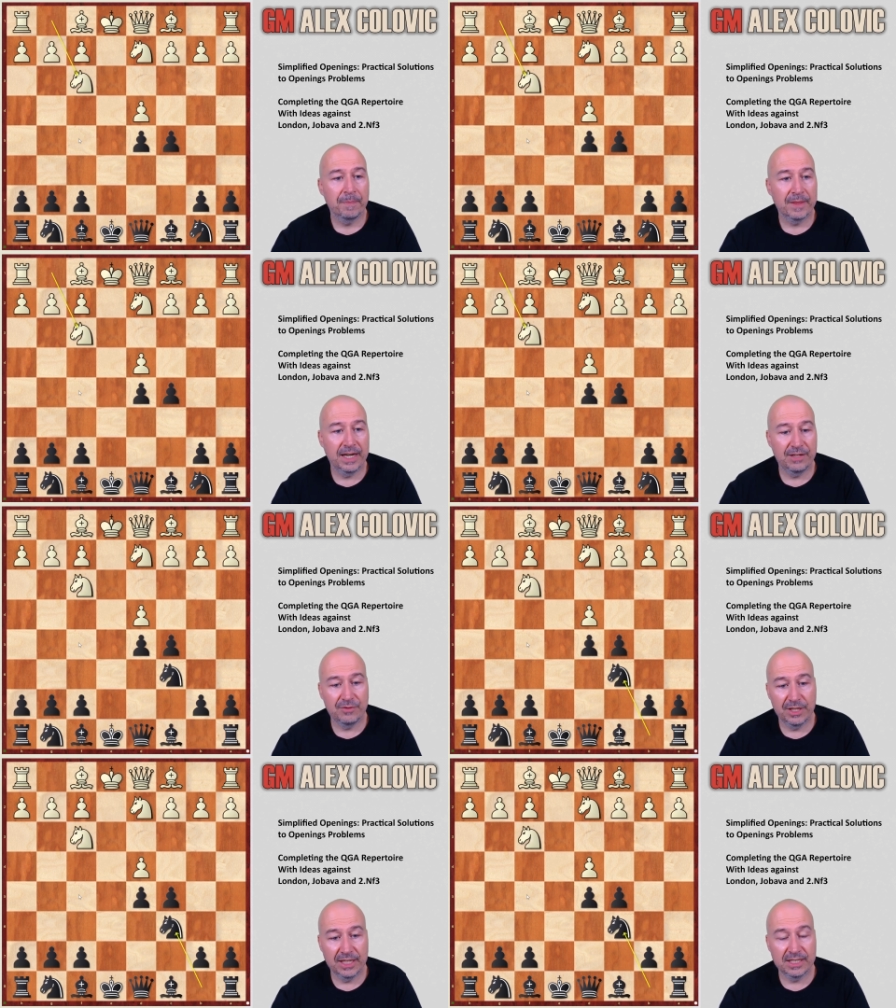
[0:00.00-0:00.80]
knight
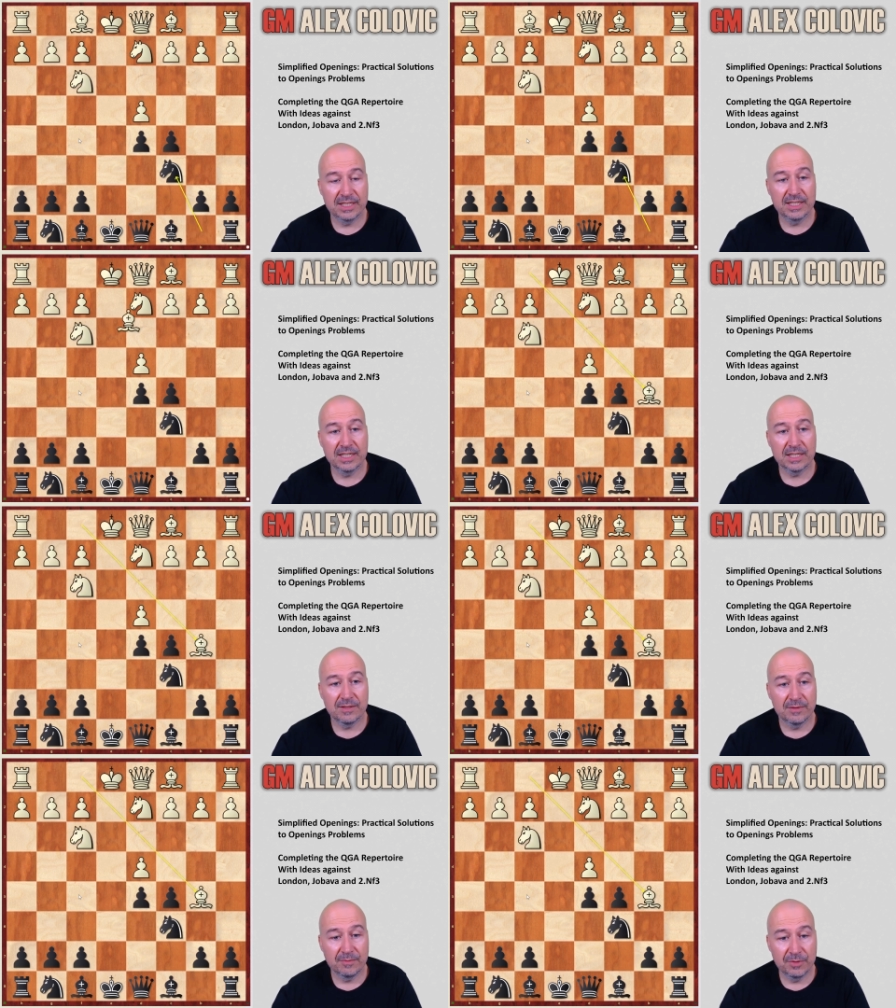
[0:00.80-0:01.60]
f3, knight c6,
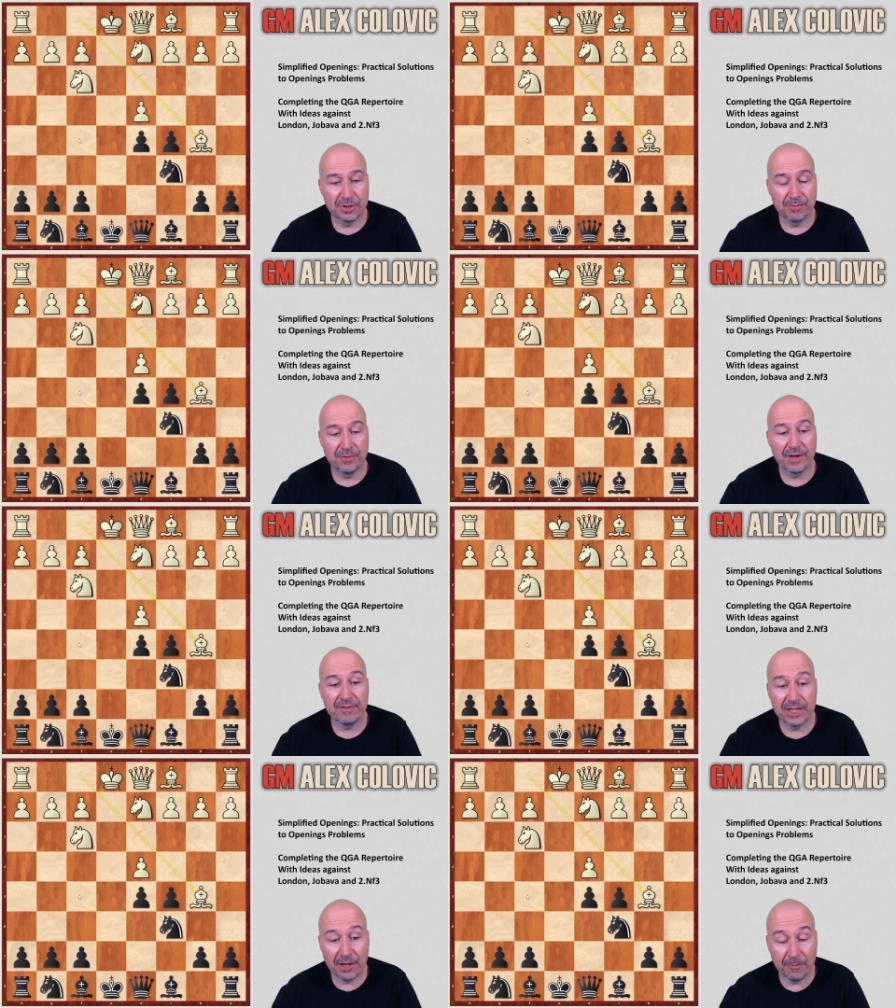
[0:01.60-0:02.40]
bishop b5,
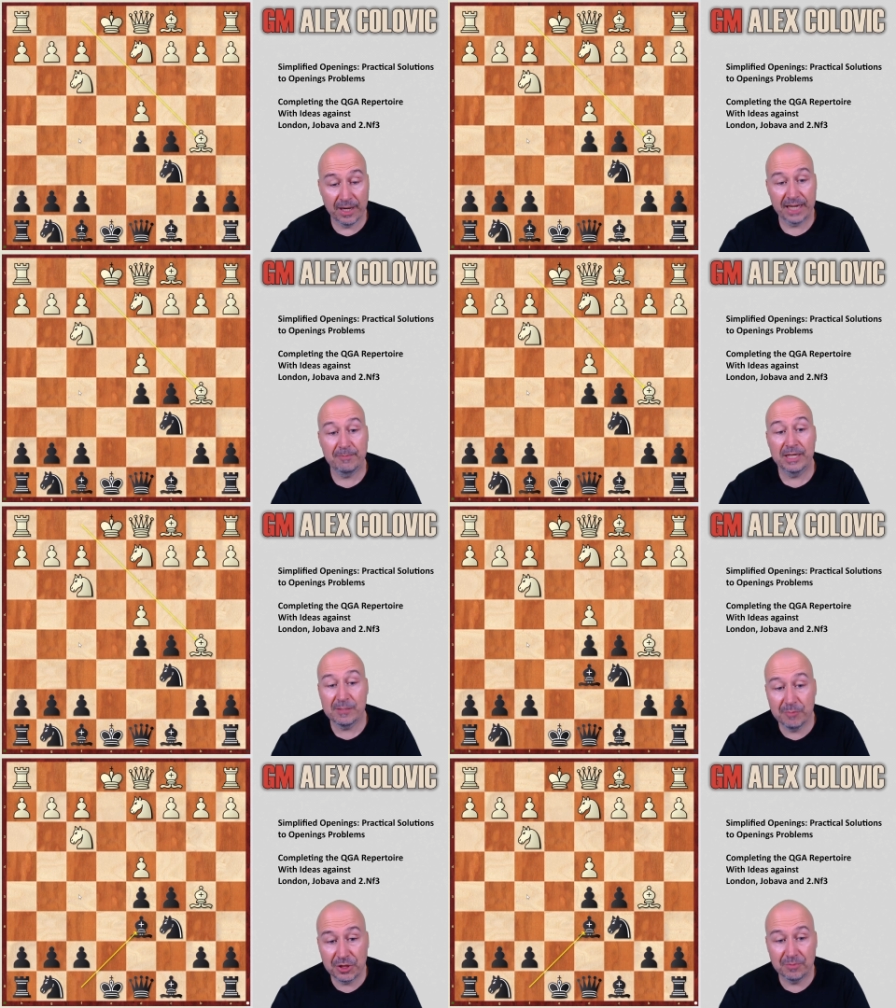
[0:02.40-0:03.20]
and now black plays
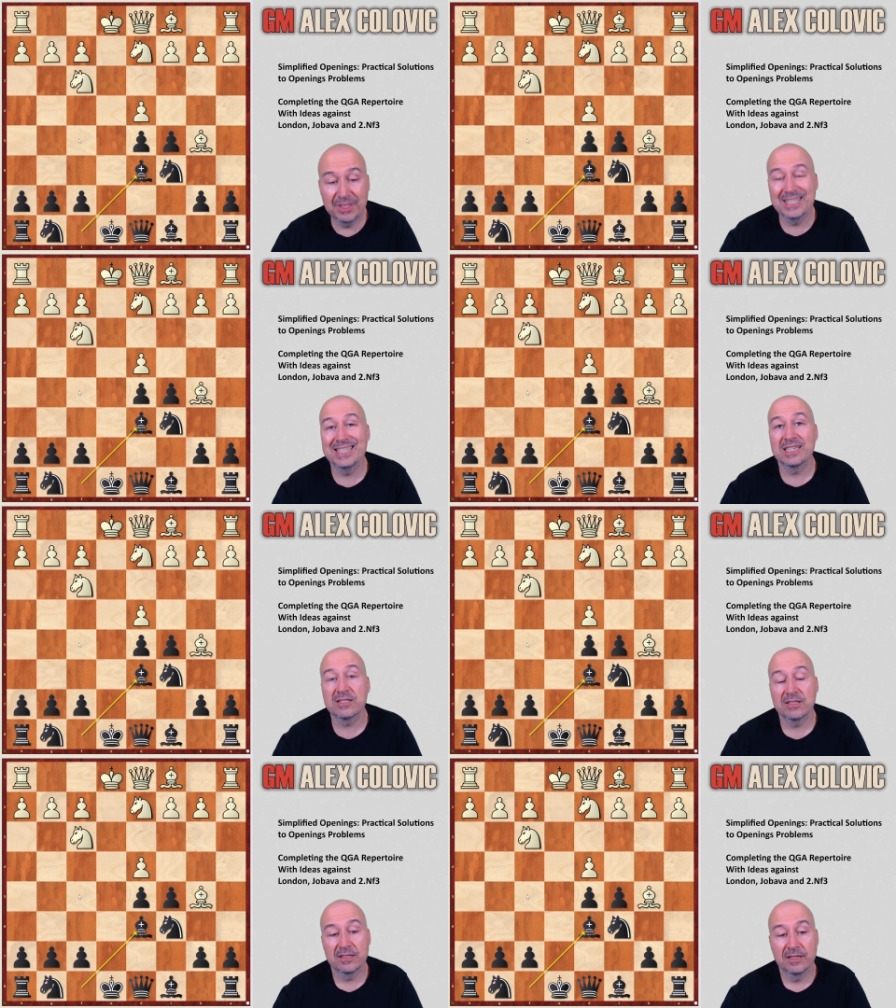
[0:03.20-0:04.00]
bishop d6.